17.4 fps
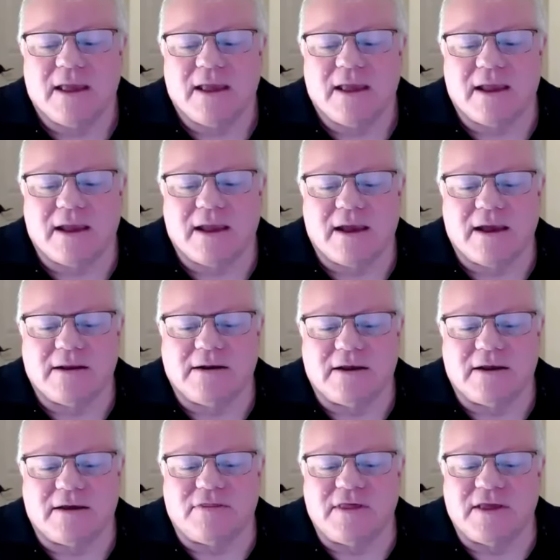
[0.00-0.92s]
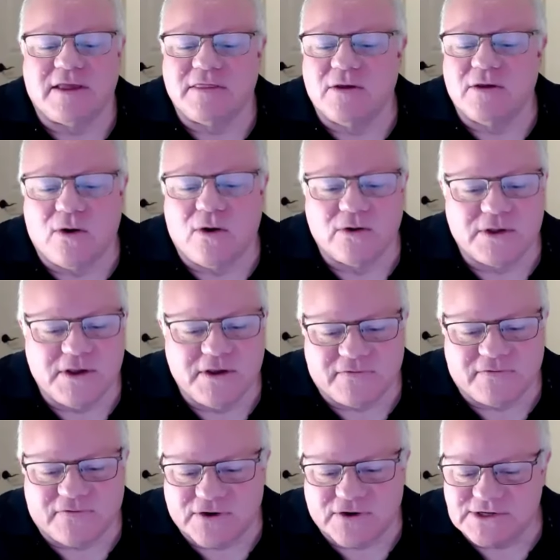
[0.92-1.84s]
And then the whole
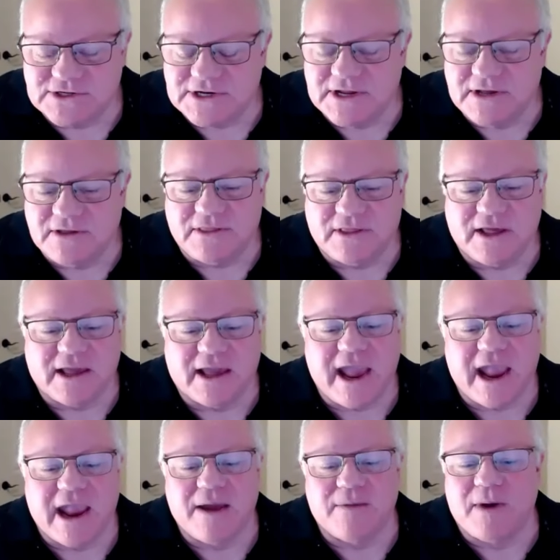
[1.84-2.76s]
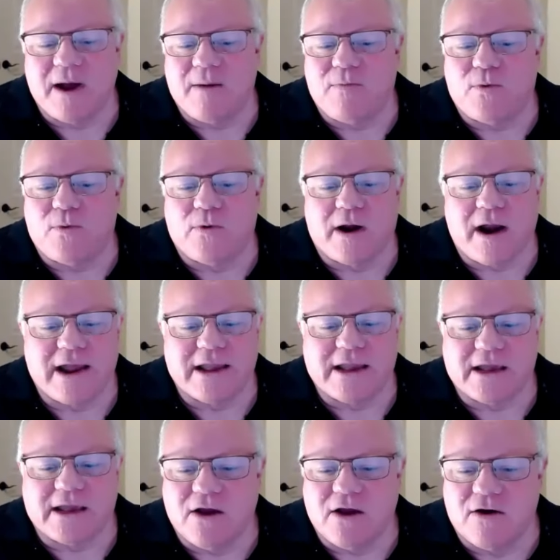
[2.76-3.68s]
university thing came up where I
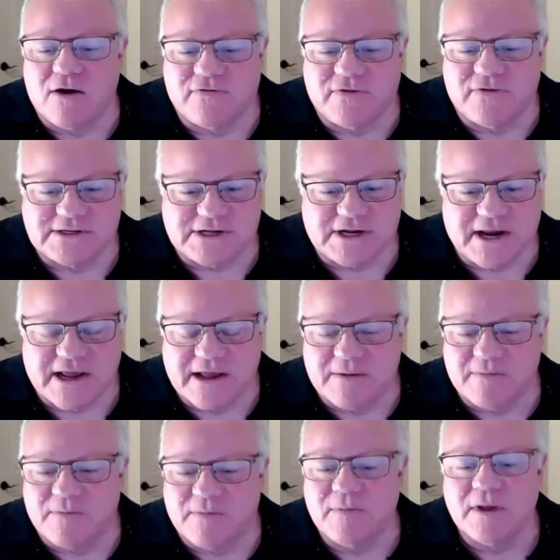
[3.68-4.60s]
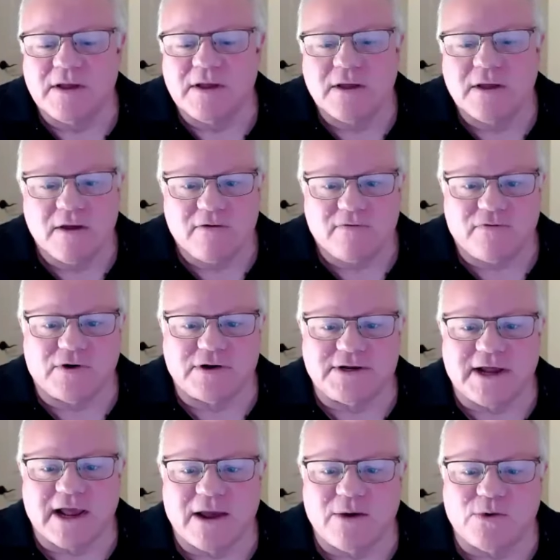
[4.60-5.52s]
could go visit him for
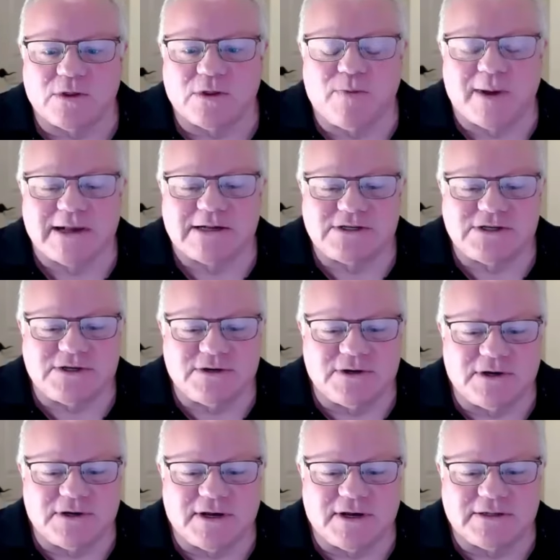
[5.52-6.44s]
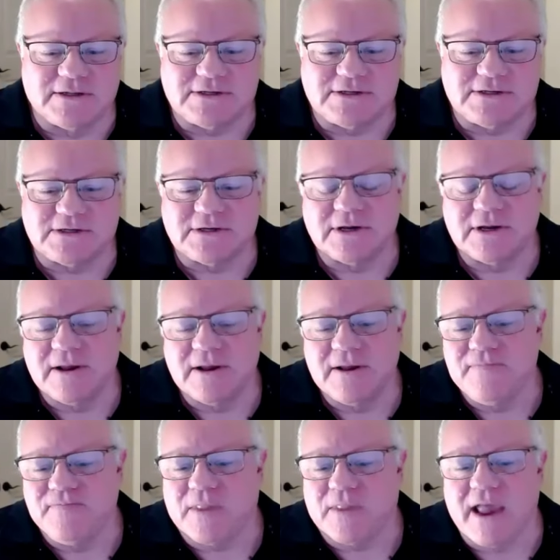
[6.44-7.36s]
a day with my students.
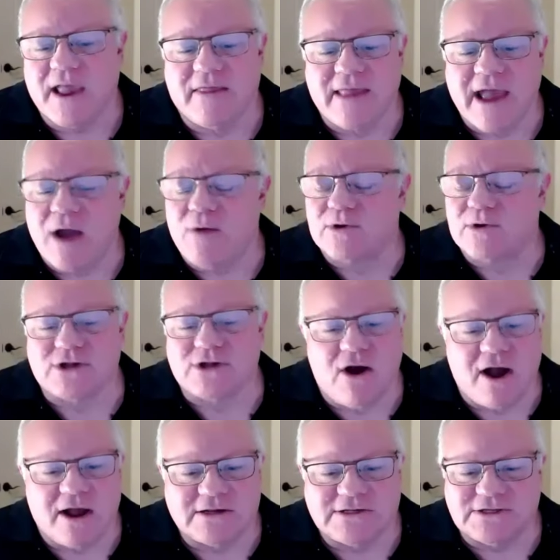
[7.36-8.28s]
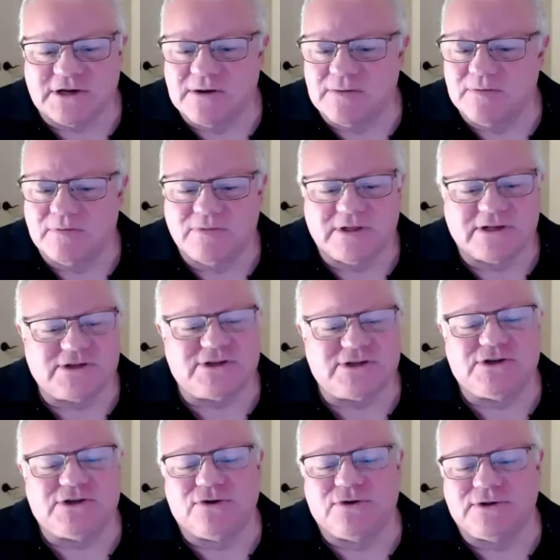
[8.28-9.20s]
And that was awesome. The
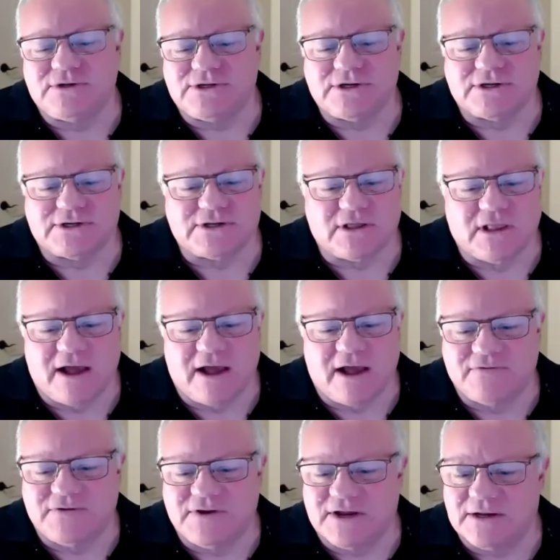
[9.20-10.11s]
students just loved